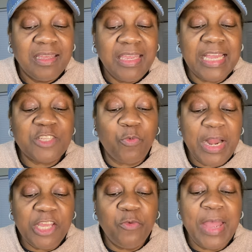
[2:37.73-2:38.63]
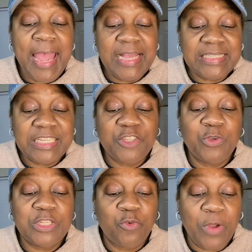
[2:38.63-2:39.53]
he has granted you access
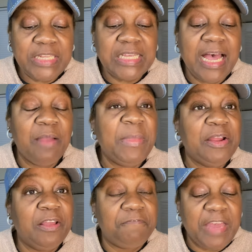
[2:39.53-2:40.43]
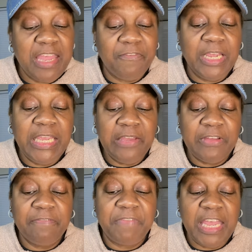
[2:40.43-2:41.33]
to his grace and unmerited favor,
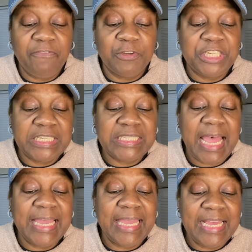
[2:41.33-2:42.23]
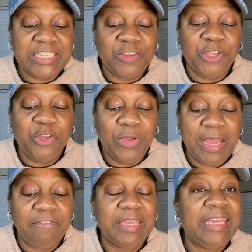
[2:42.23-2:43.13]
even favor just like Esther. You
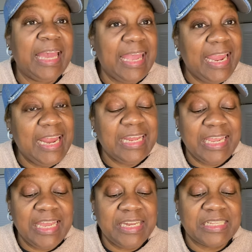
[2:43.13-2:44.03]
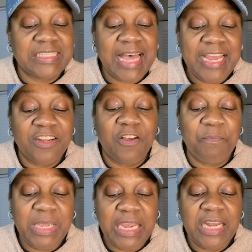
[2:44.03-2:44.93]
have gained in the sight
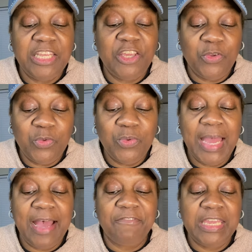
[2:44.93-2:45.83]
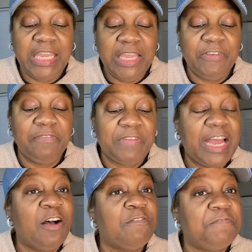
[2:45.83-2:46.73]
of men. You have even
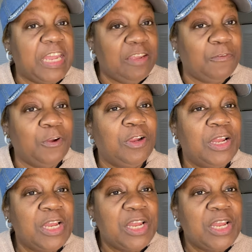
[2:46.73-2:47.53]
found favor